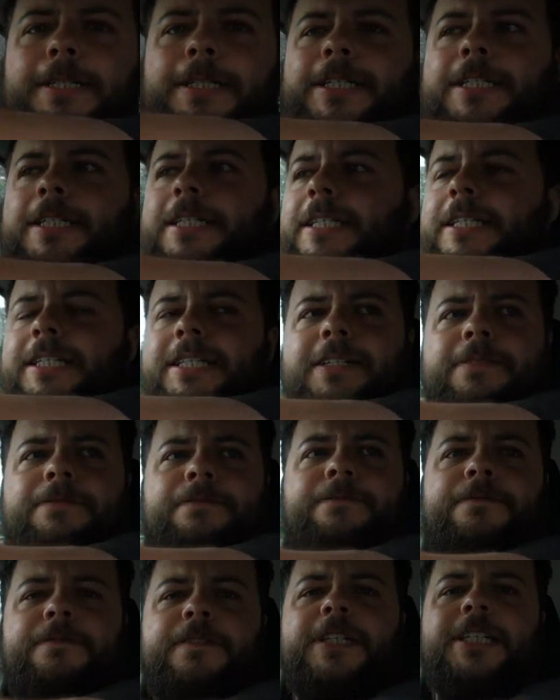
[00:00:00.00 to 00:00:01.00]
Shut the
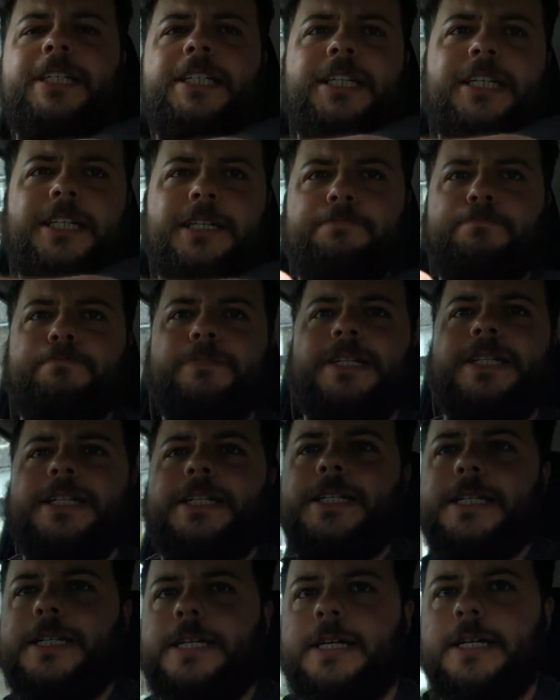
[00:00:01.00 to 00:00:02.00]
frig up,
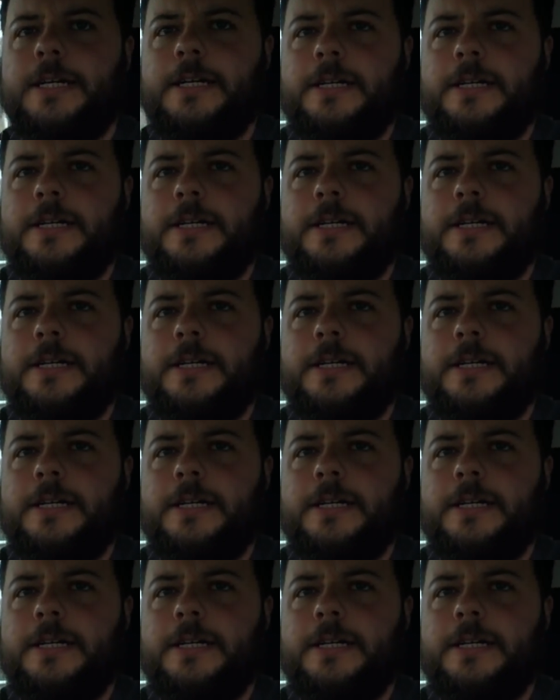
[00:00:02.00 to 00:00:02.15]
man!